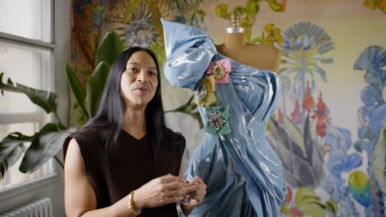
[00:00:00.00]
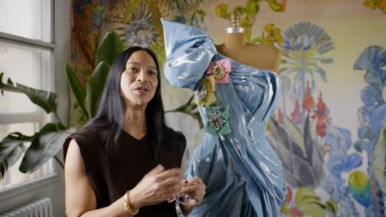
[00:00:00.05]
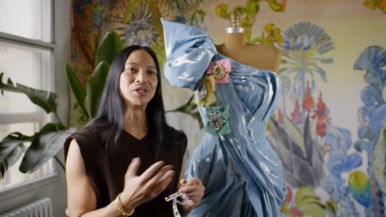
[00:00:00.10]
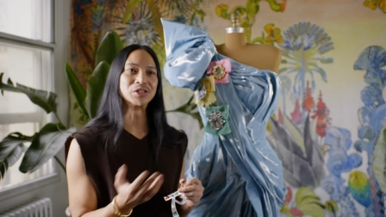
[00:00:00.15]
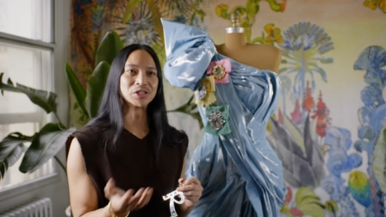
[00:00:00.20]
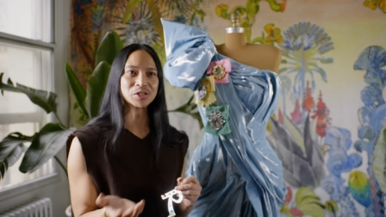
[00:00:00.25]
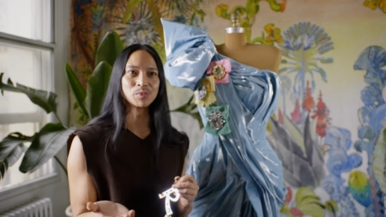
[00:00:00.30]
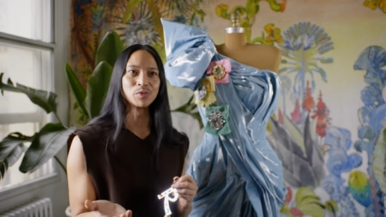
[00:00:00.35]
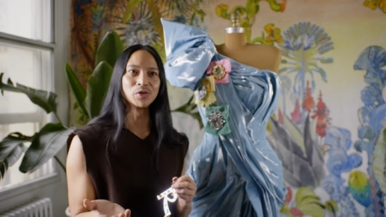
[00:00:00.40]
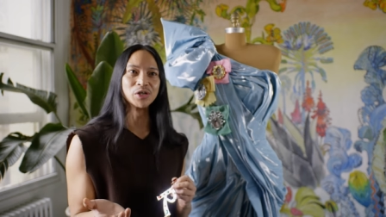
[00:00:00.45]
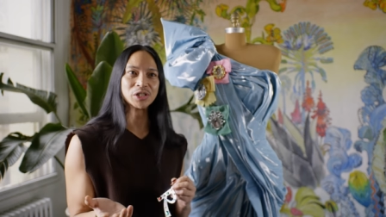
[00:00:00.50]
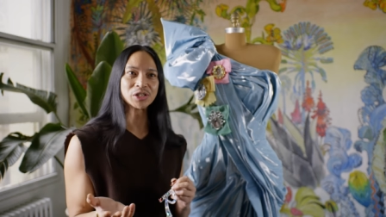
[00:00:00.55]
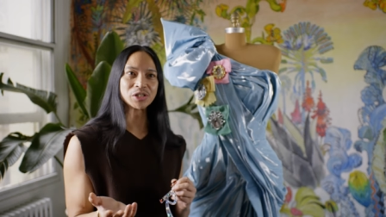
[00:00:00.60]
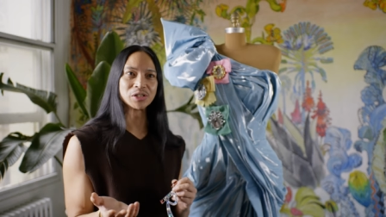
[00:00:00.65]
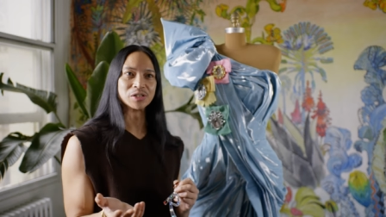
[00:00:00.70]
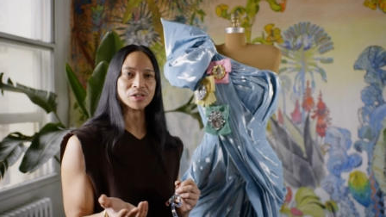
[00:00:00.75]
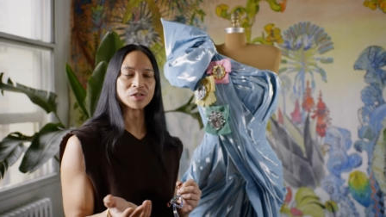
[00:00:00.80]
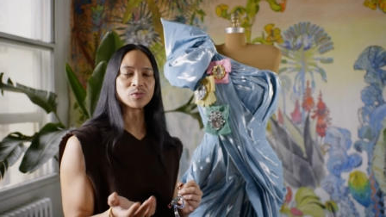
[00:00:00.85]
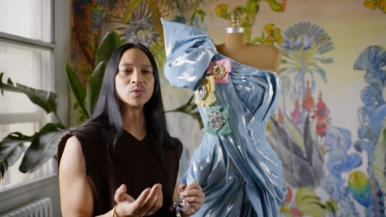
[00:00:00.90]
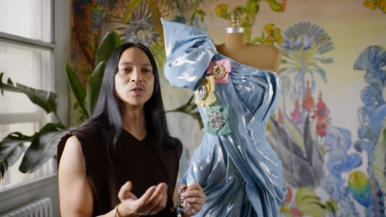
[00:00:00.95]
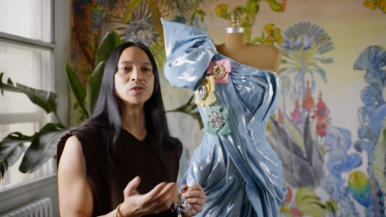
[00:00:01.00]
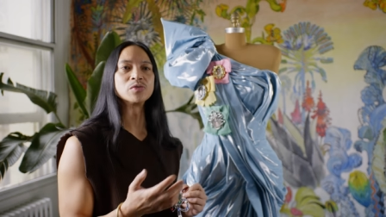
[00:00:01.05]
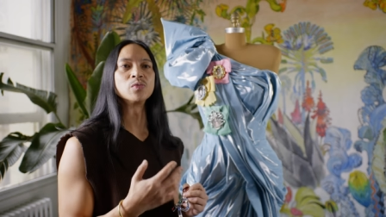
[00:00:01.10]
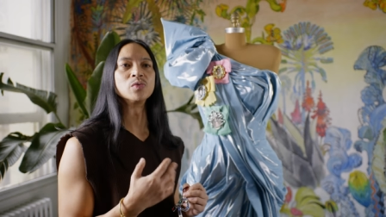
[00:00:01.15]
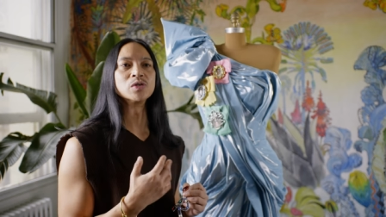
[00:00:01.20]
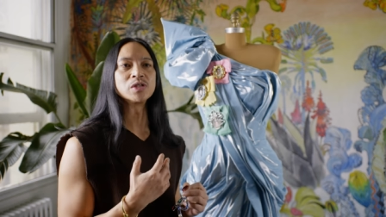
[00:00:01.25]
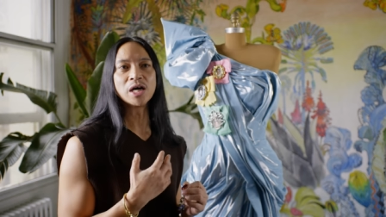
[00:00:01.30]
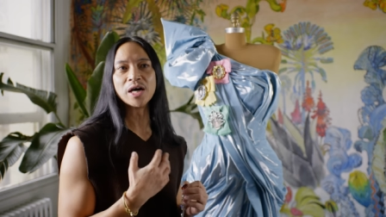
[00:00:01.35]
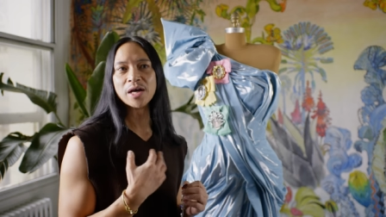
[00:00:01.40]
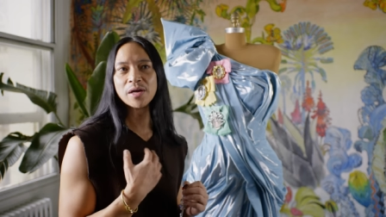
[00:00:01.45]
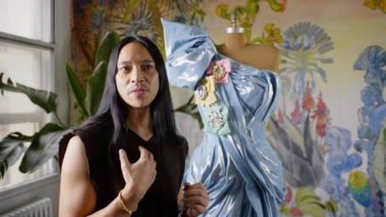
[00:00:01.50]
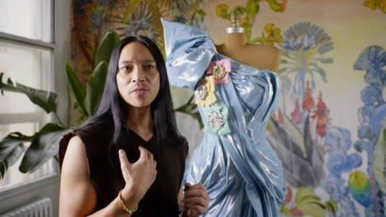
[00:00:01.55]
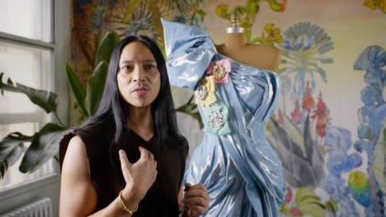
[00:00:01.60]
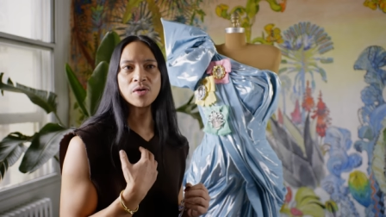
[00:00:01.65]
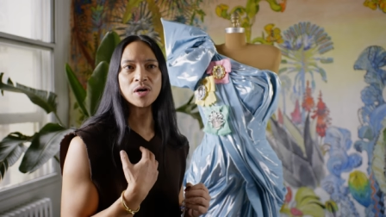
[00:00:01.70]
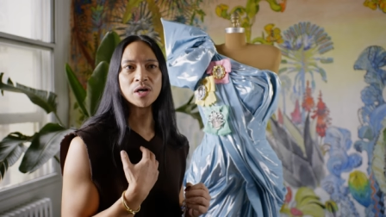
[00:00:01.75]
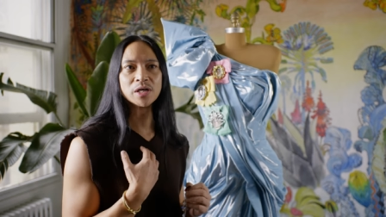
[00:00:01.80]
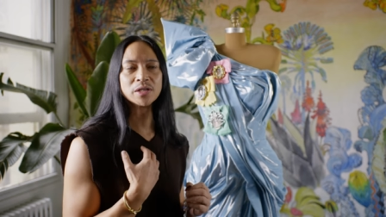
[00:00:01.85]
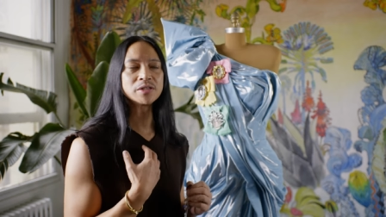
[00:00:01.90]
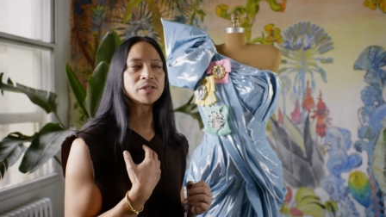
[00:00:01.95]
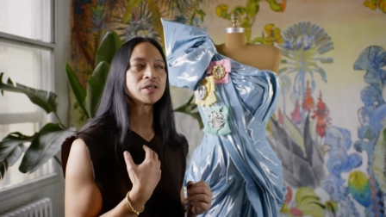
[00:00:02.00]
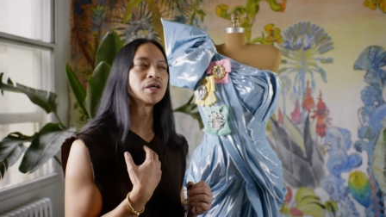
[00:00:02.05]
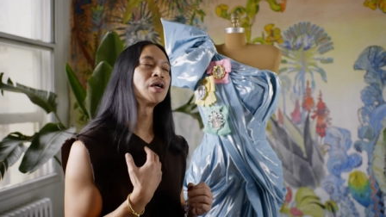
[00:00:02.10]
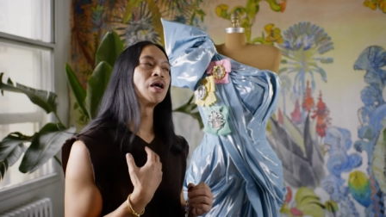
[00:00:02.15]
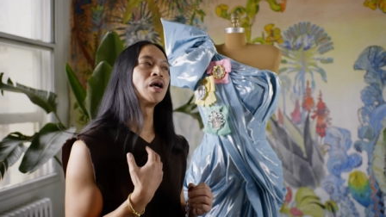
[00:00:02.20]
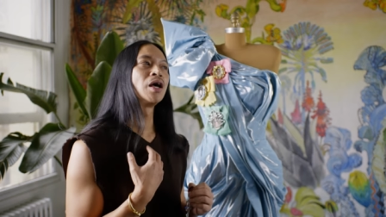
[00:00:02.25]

big inspirations was what I thought